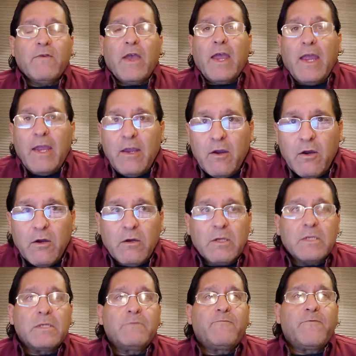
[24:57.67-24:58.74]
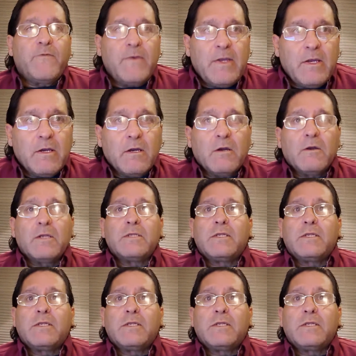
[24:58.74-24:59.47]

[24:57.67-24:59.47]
anger and fear and